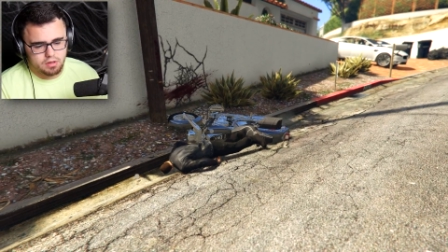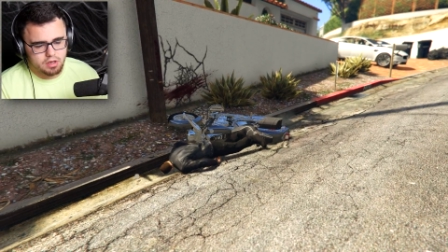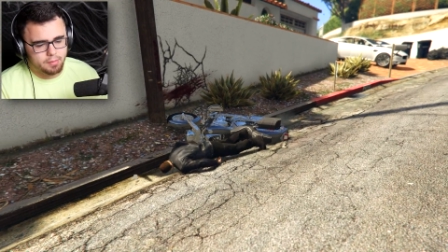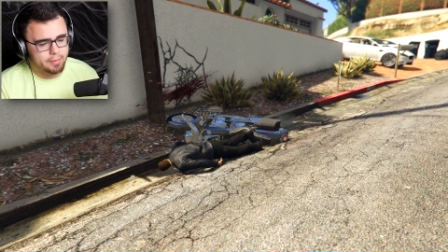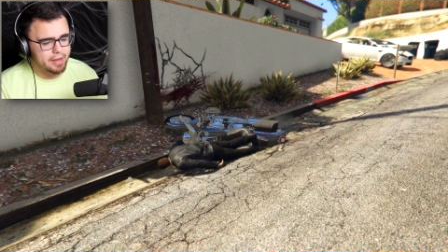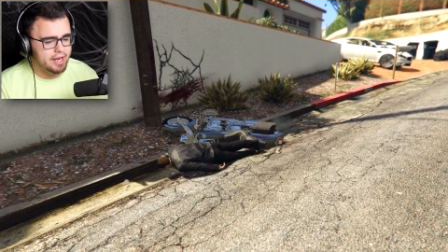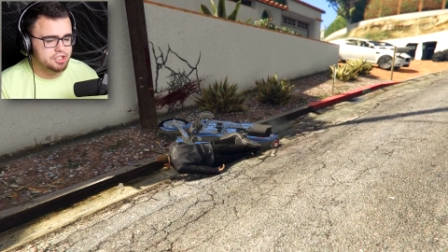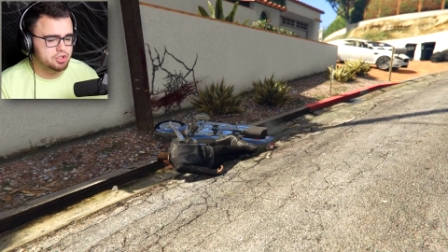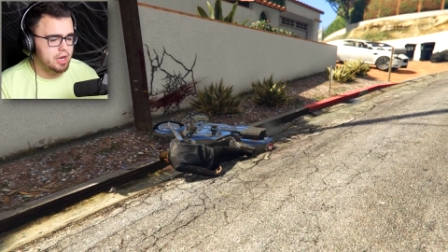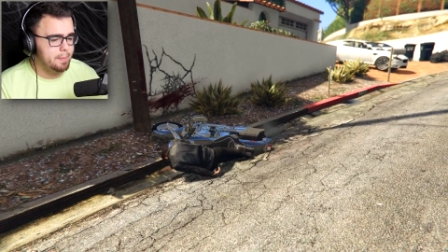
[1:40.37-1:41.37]
Come on, man. I
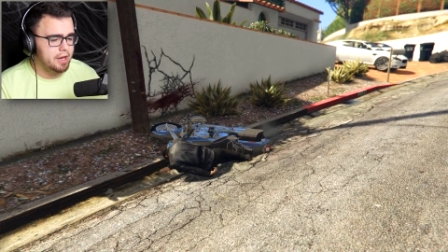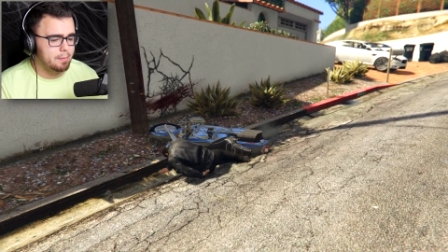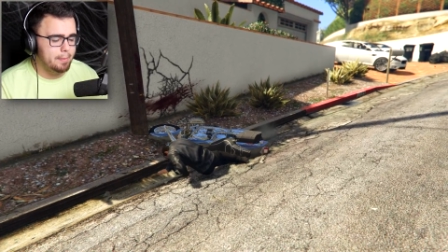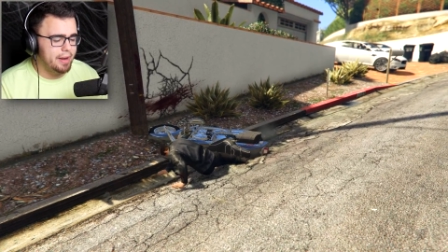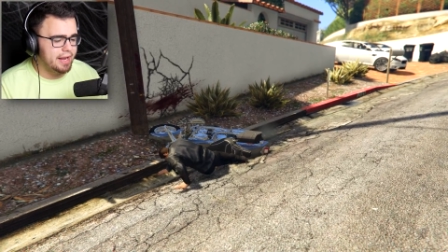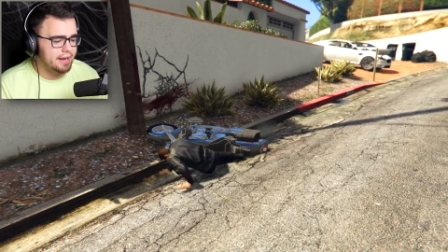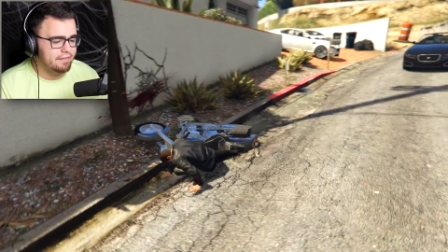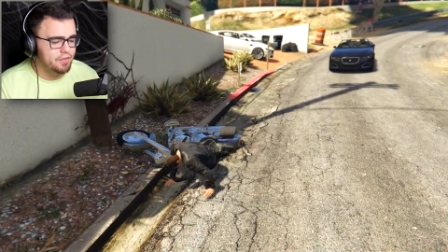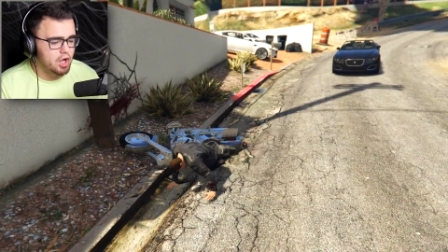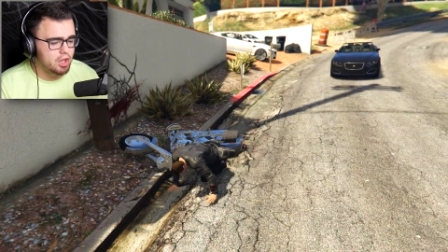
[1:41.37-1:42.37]
just try to pick up my bike and I
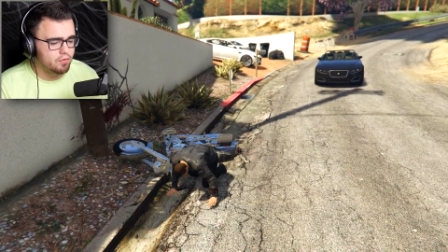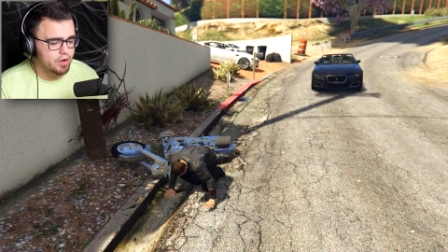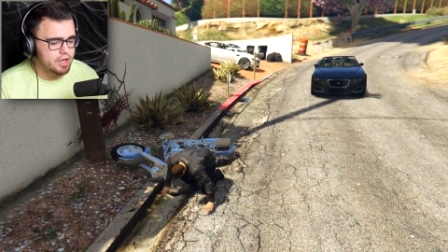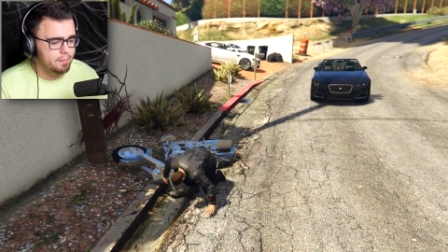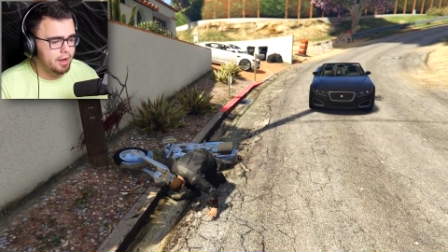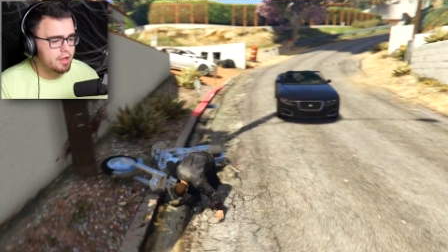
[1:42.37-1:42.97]
fall over it. Come on.